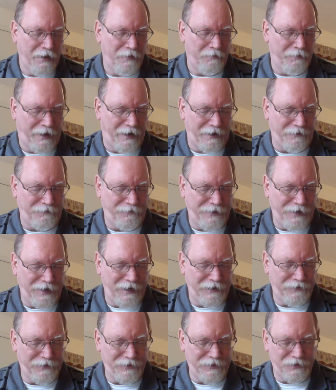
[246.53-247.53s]
By
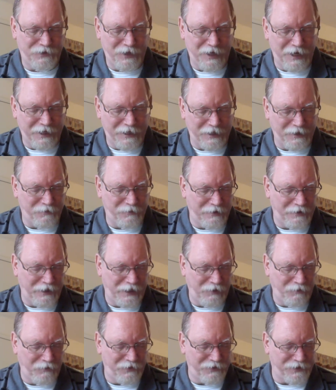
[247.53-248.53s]
faith Jacob, when
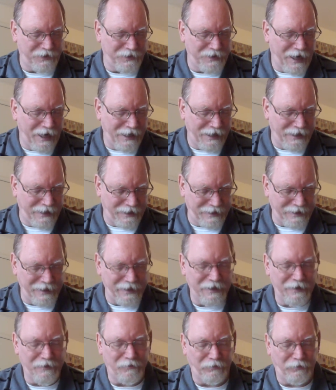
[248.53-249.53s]
he was a dying,
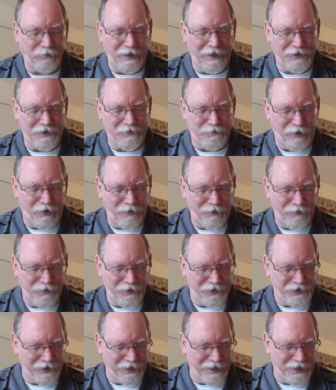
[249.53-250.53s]
blessed both the
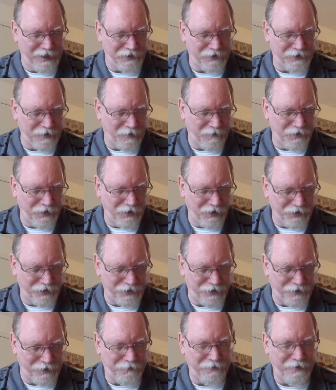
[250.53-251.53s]
sons of
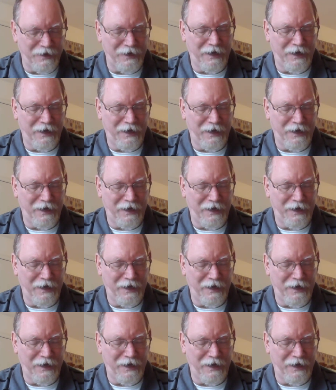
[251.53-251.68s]
Joseph,